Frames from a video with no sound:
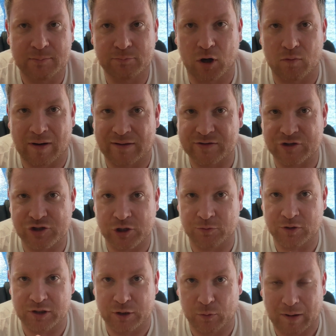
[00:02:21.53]
more
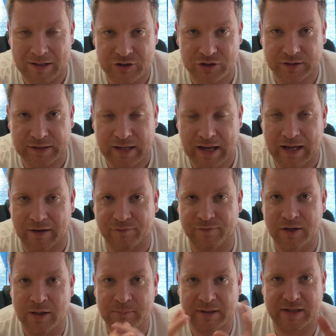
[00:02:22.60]
altitude than you actually
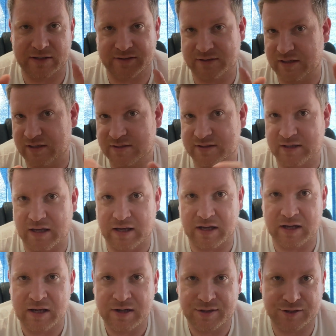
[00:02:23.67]
have, because this
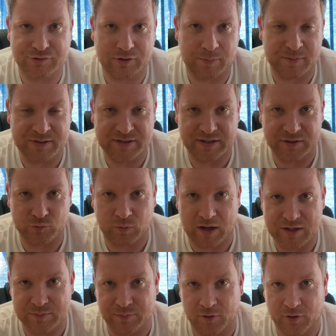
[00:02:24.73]
discrepancy has
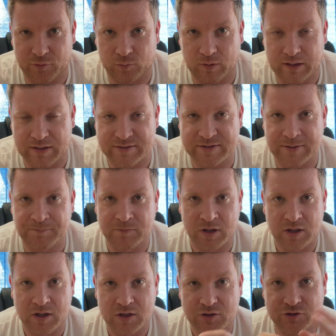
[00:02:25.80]
worked both ways.
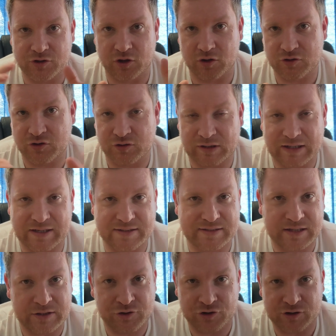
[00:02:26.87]
So, like I
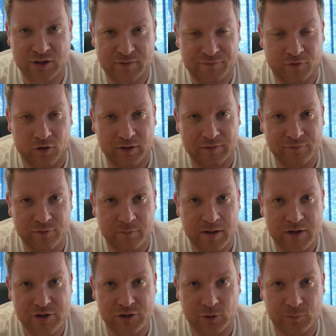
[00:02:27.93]
say, just for
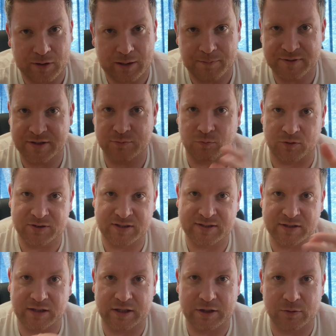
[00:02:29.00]
informational purposes,
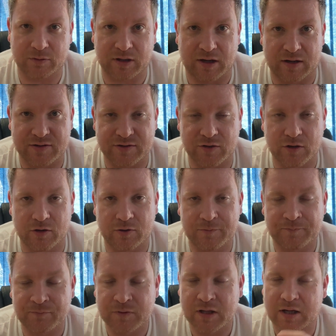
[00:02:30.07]
wanted to let you guys know,
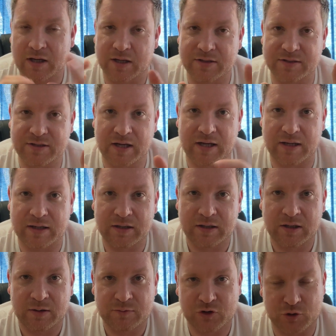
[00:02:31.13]
and
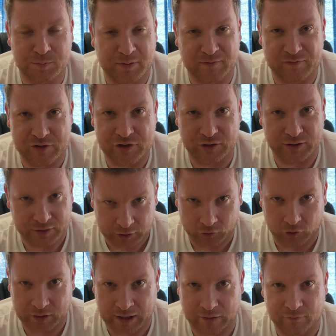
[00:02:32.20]
just be vigilant
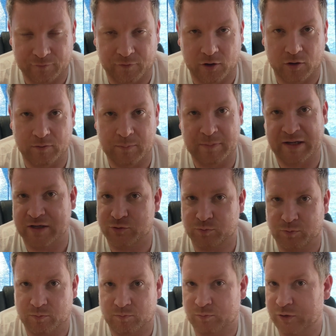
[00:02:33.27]
and look out for it, because
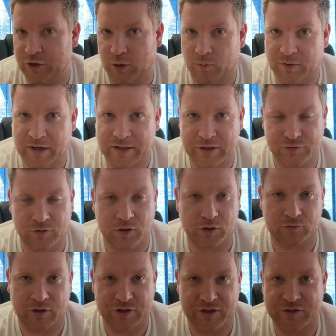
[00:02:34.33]
we don't want any drone
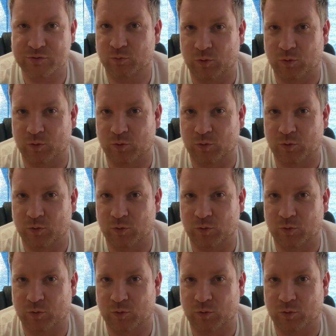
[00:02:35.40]
crashes